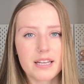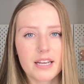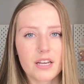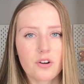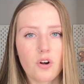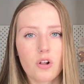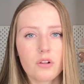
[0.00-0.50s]

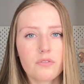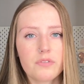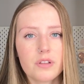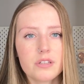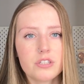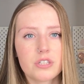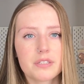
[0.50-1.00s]
and all of
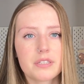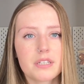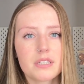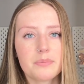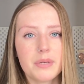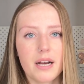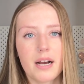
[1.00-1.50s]
the
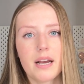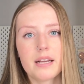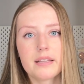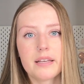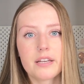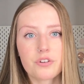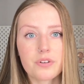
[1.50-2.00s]
logistics behind
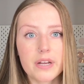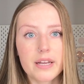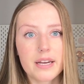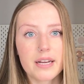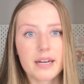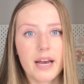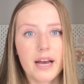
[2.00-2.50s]
like
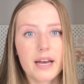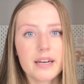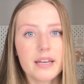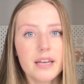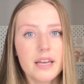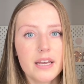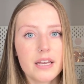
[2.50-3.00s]
creating an ad
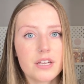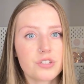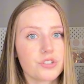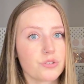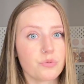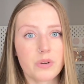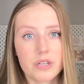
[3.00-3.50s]
is
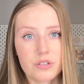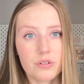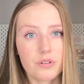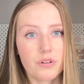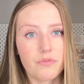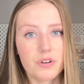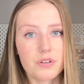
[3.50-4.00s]
just way too
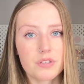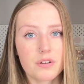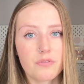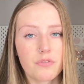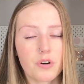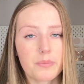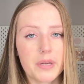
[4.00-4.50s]
confusing
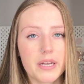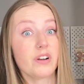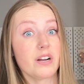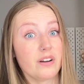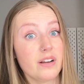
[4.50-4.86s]
for me.